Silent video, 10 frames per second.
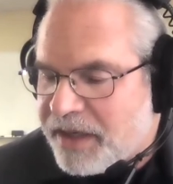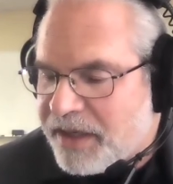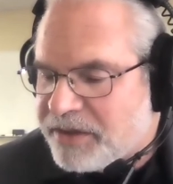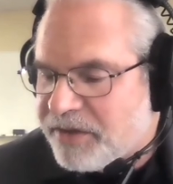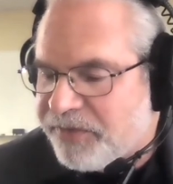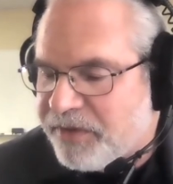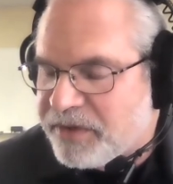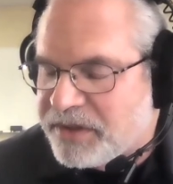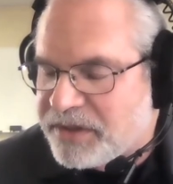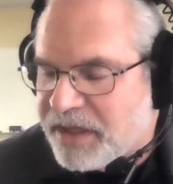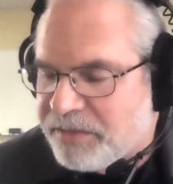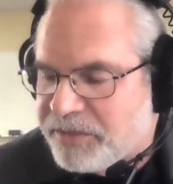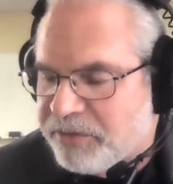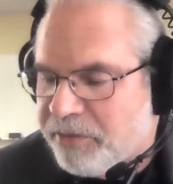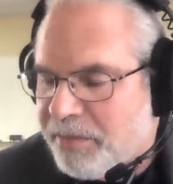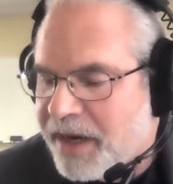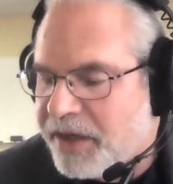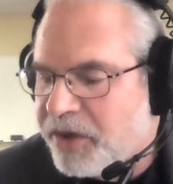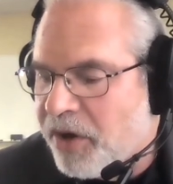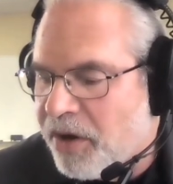as a first step to
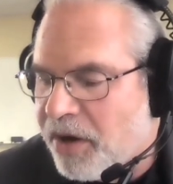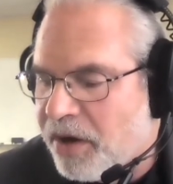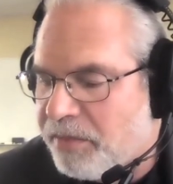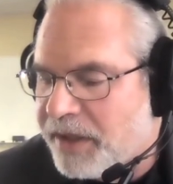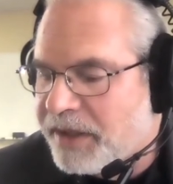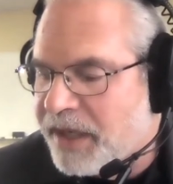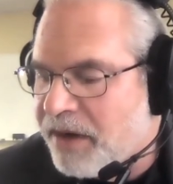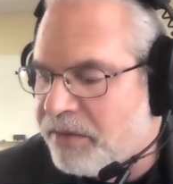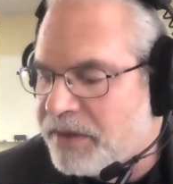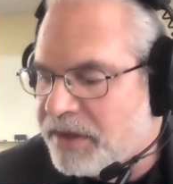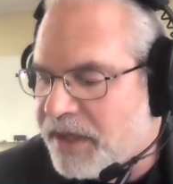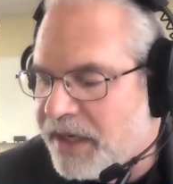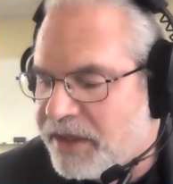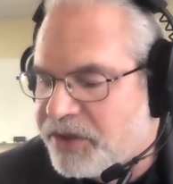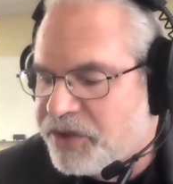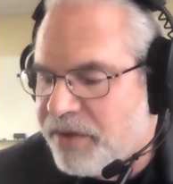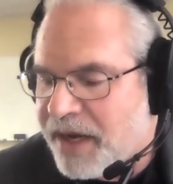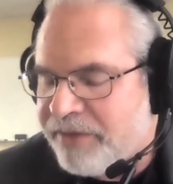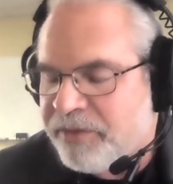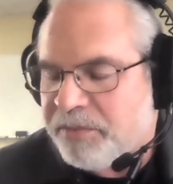remain calm and count the days you
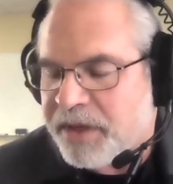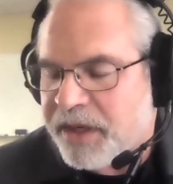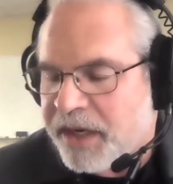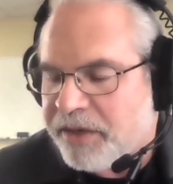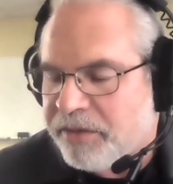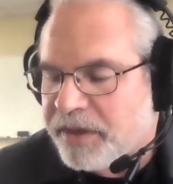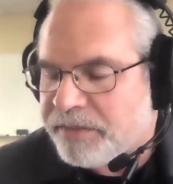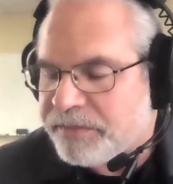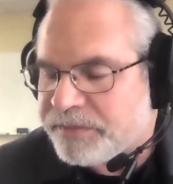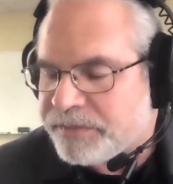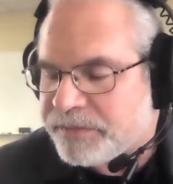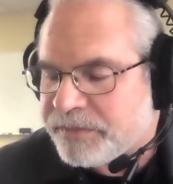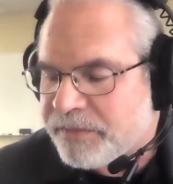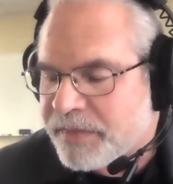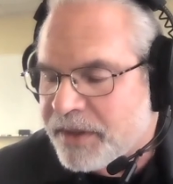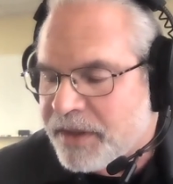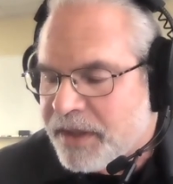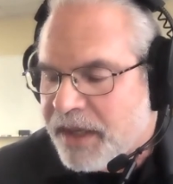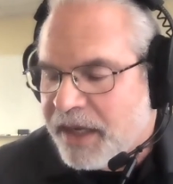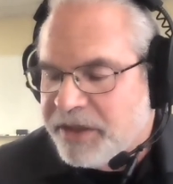haven't been angry.
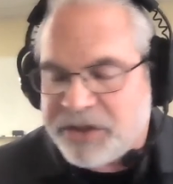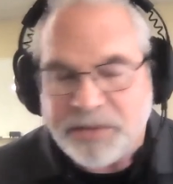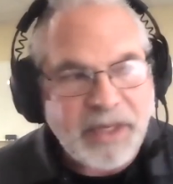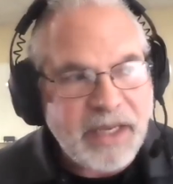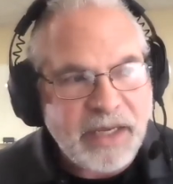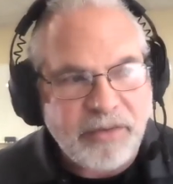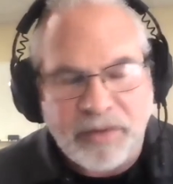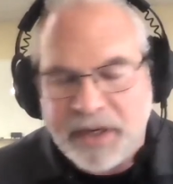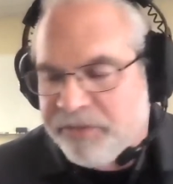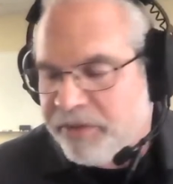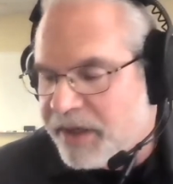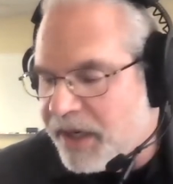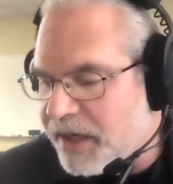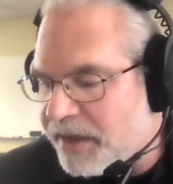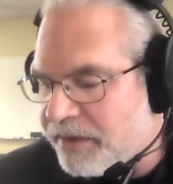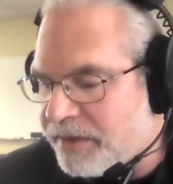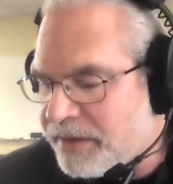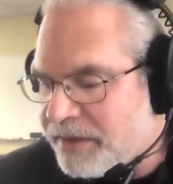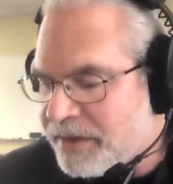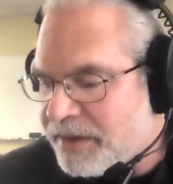I used to be angry every day,
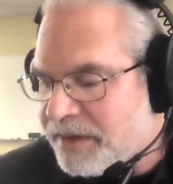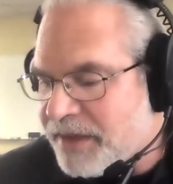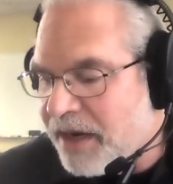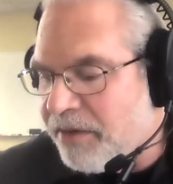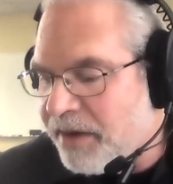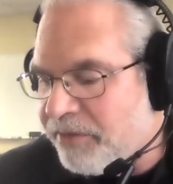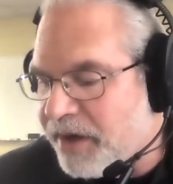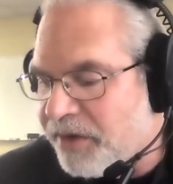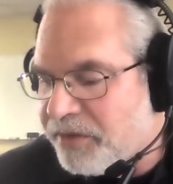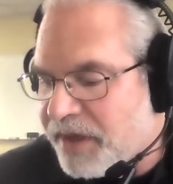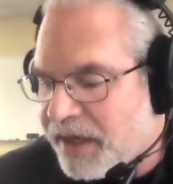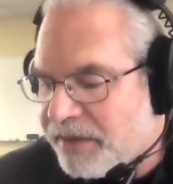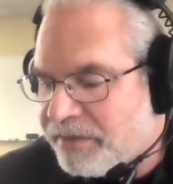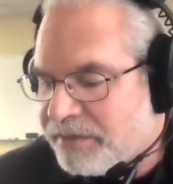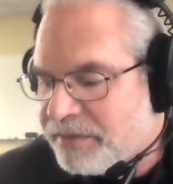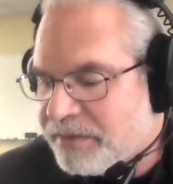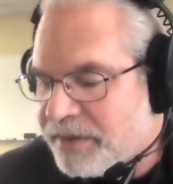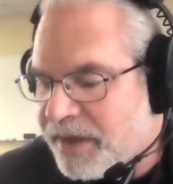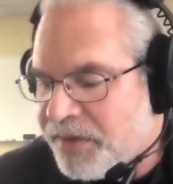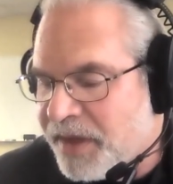now every other day,
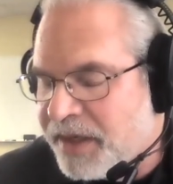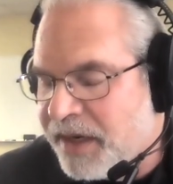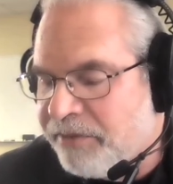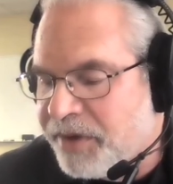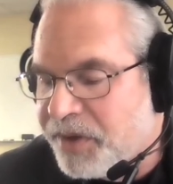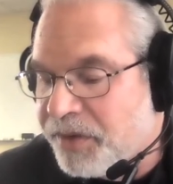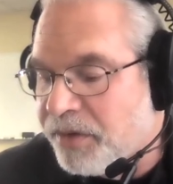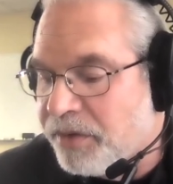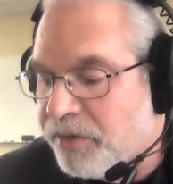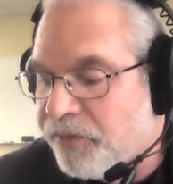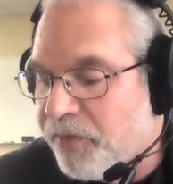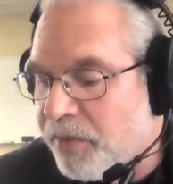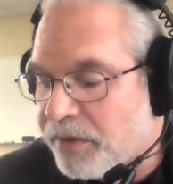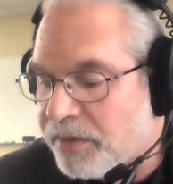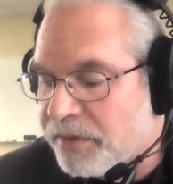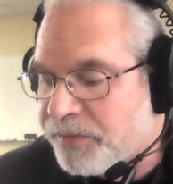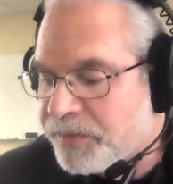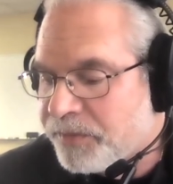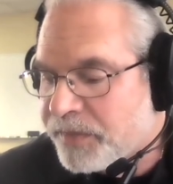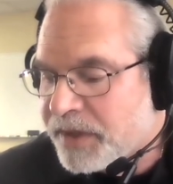and then every third or fourth.
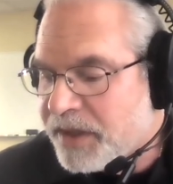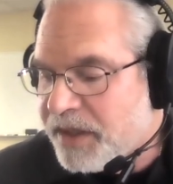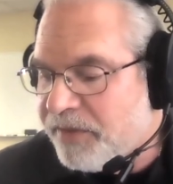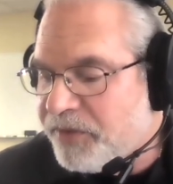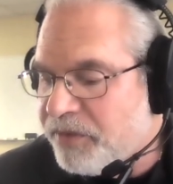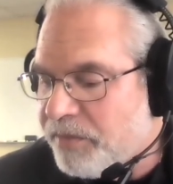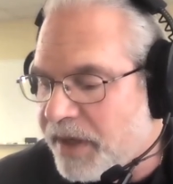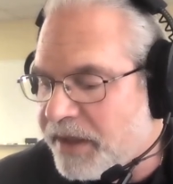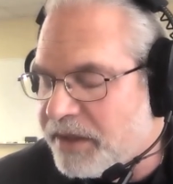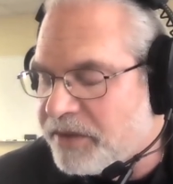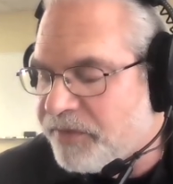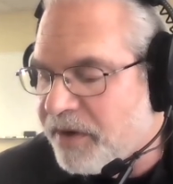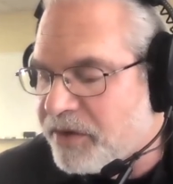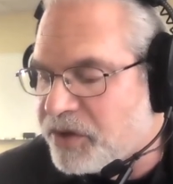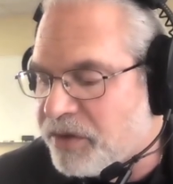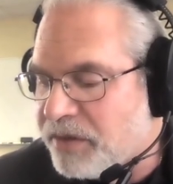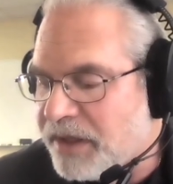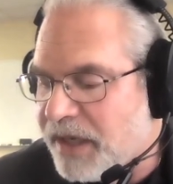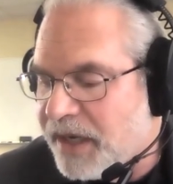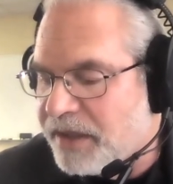If you make it as far as 30
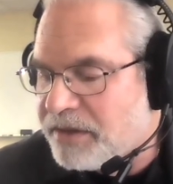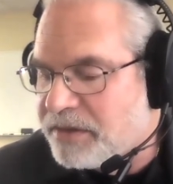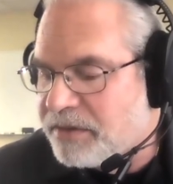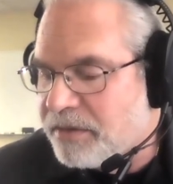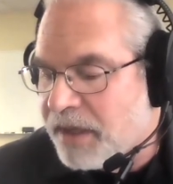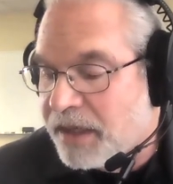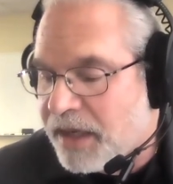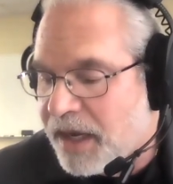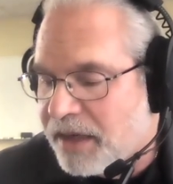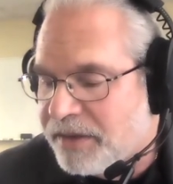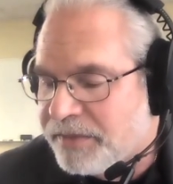days, thank God,